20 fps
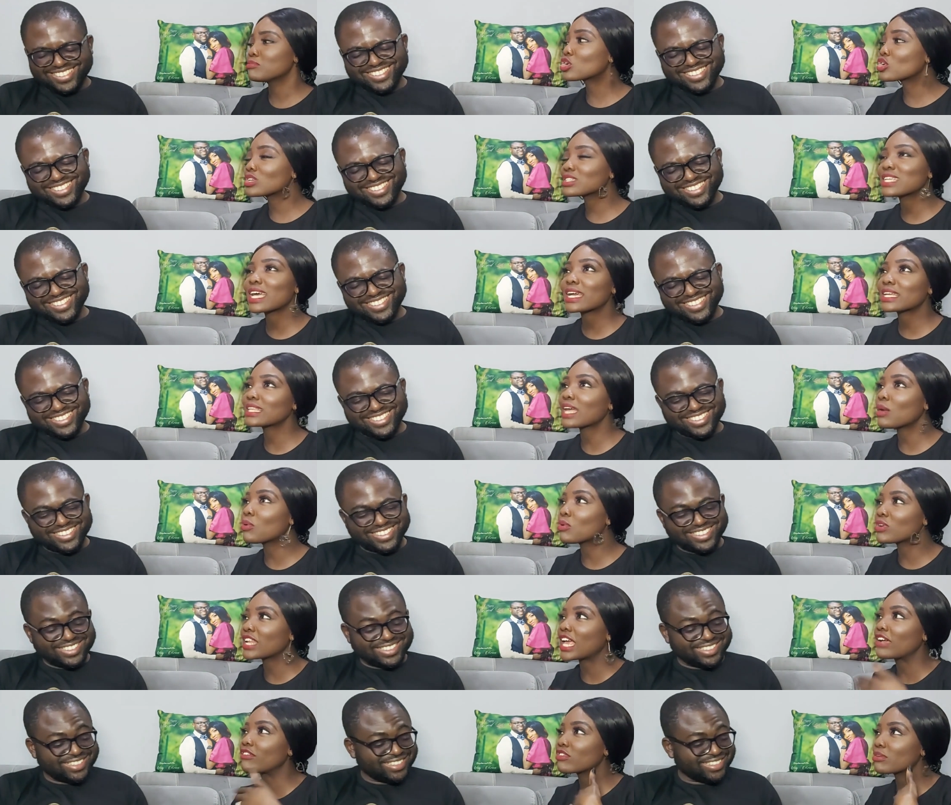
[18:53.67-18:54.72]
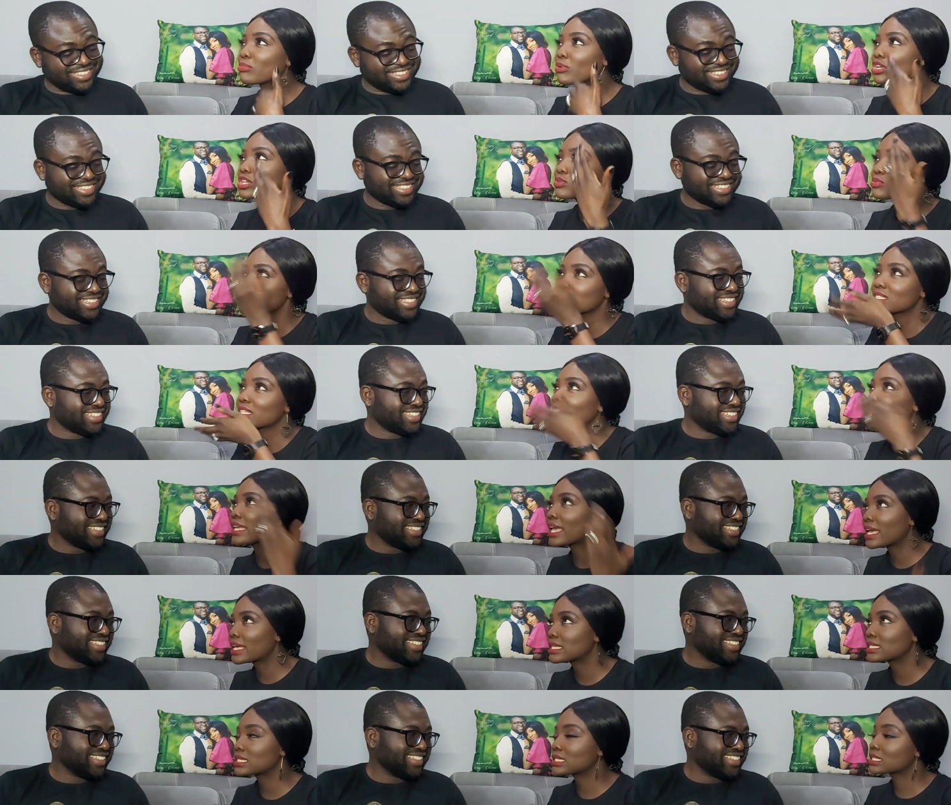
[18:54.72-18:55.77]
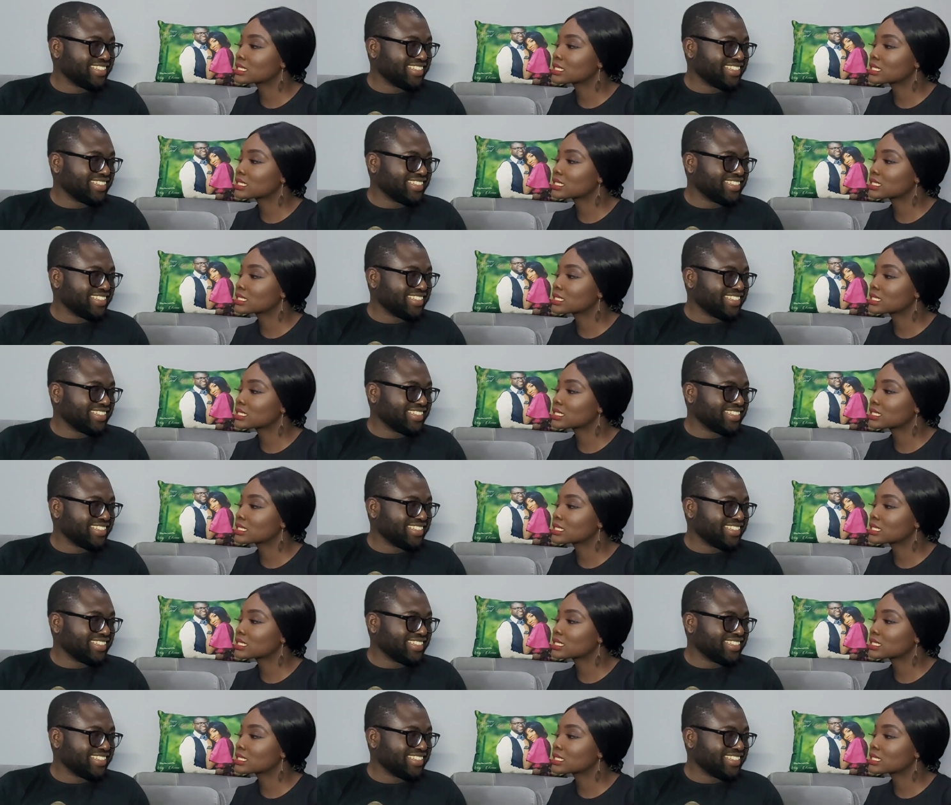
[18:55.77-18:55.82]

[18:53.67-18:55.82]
Speaker 1: because like that one, everybody will say yes.